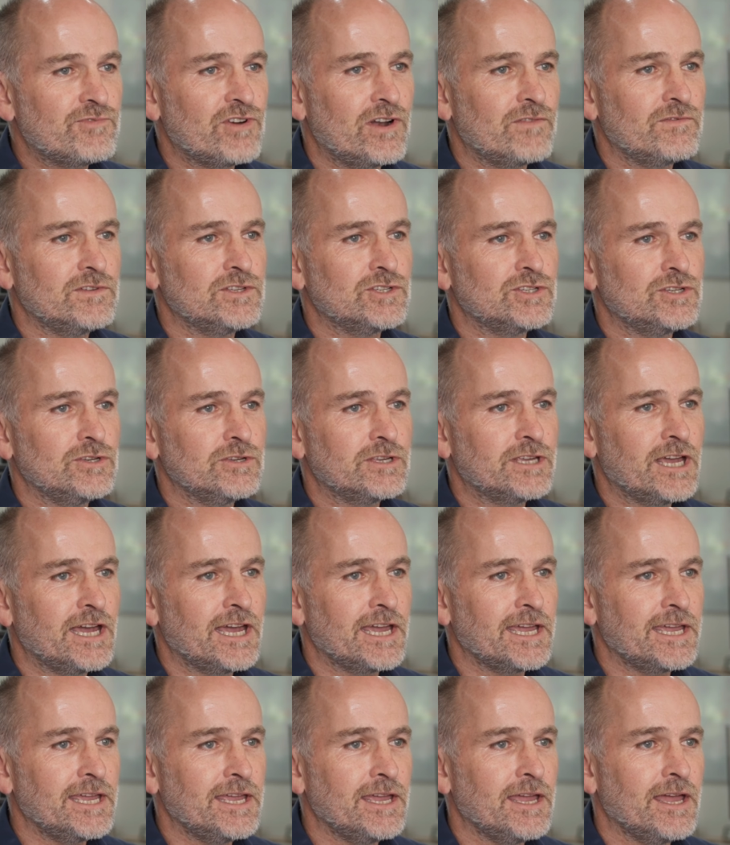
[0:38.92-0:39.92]
Prevalence
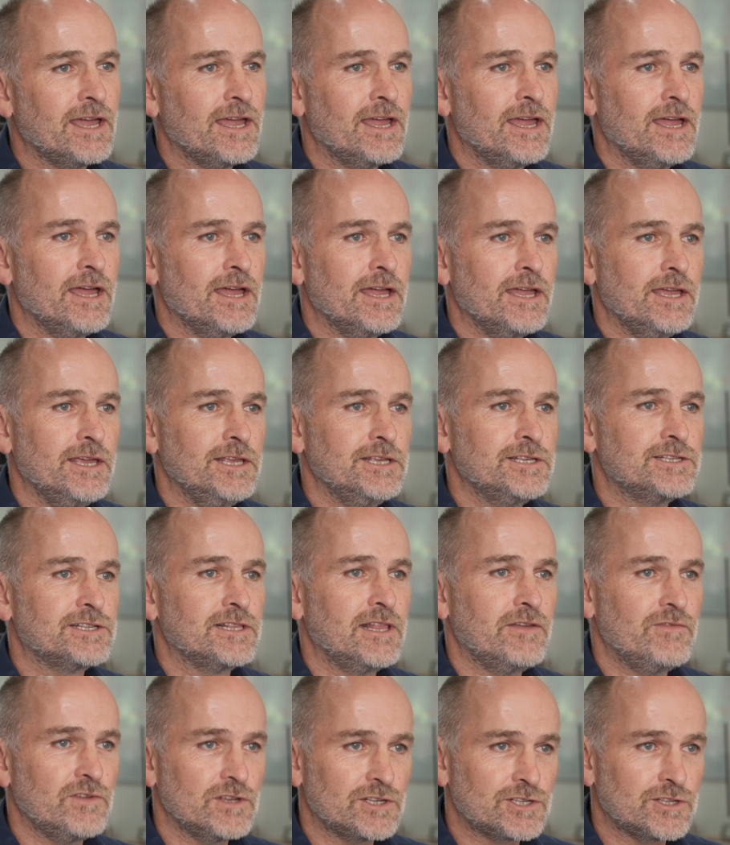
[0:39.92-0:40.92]
UK is
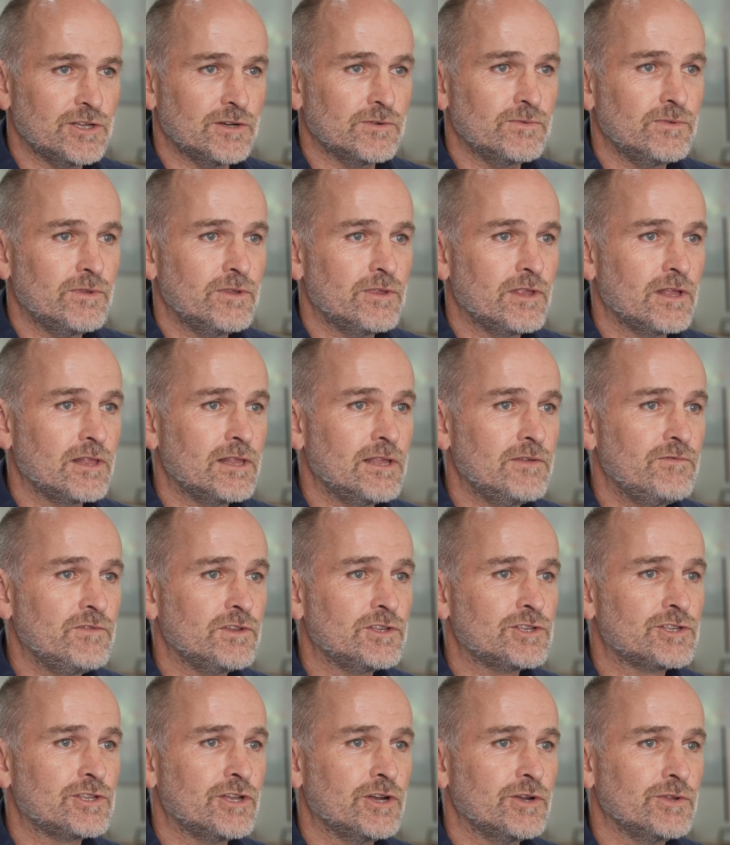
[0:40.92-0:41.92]
Livingstone. Now,
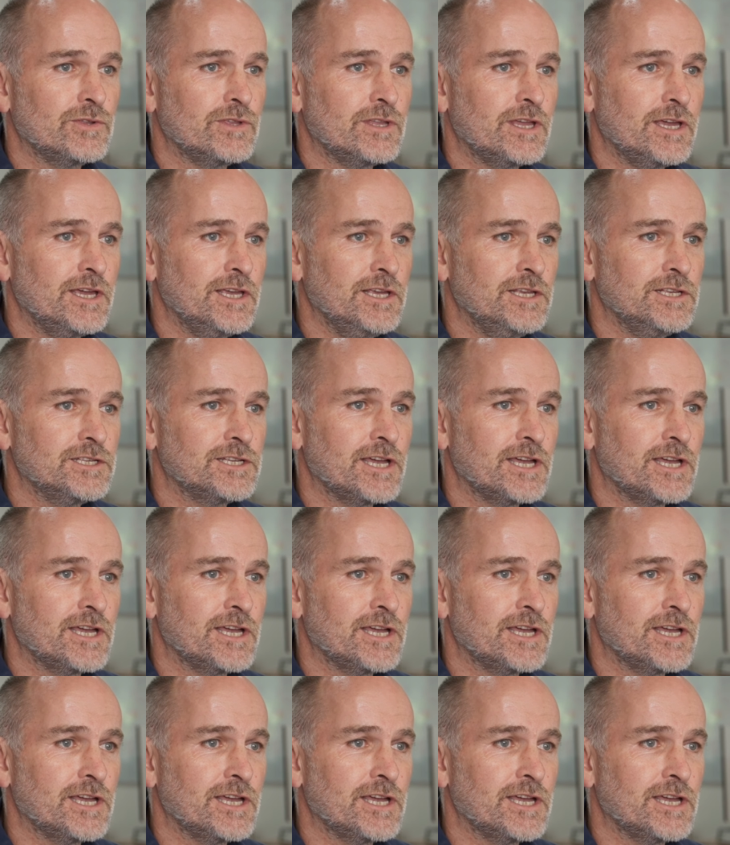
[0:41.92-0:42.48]
Livingstone is